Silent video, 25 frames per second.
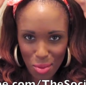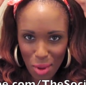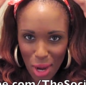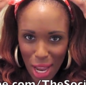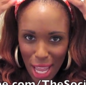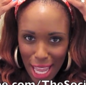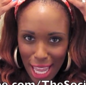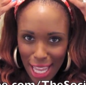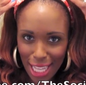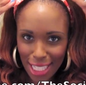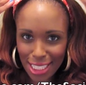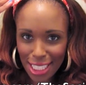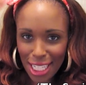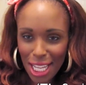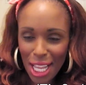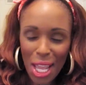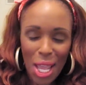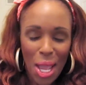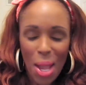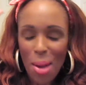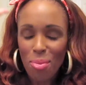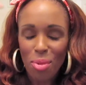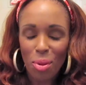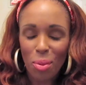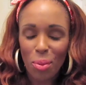red,
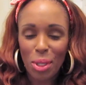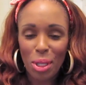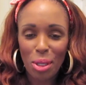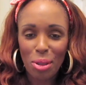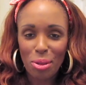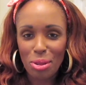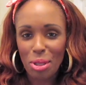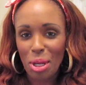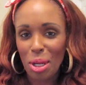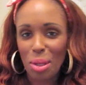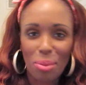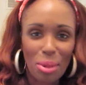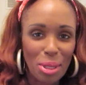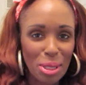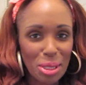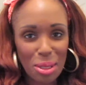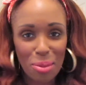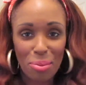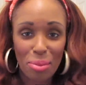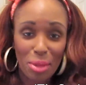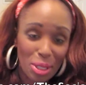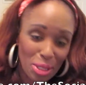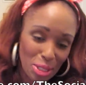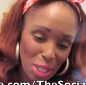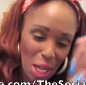but we're going to talk about
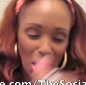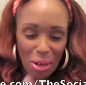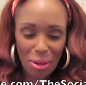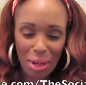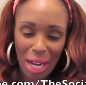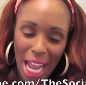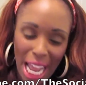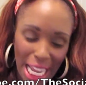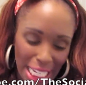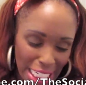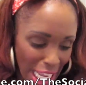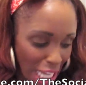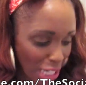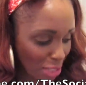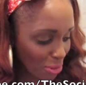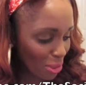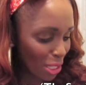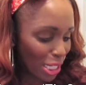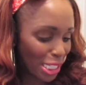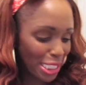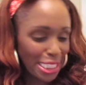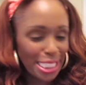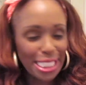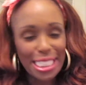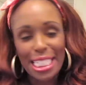something else. All right, I
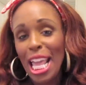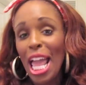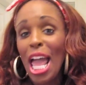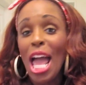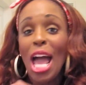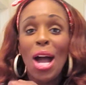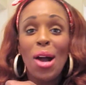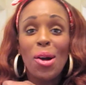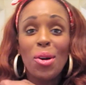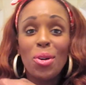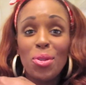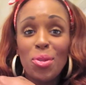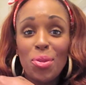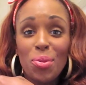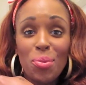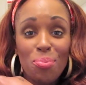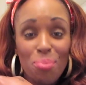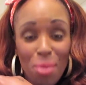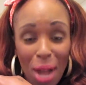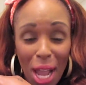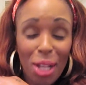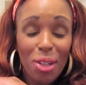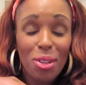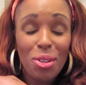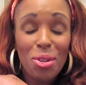digress.
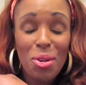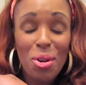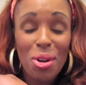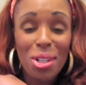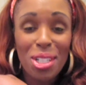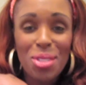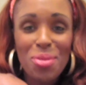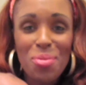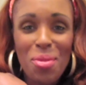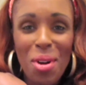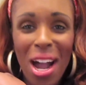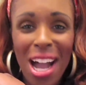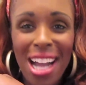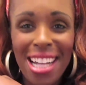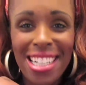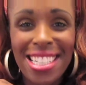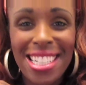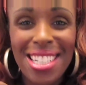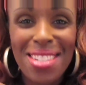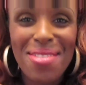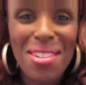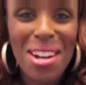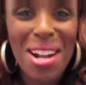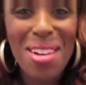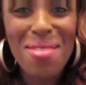Michael Kors watch
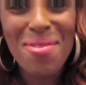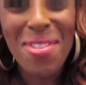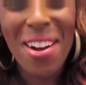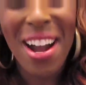is what I'm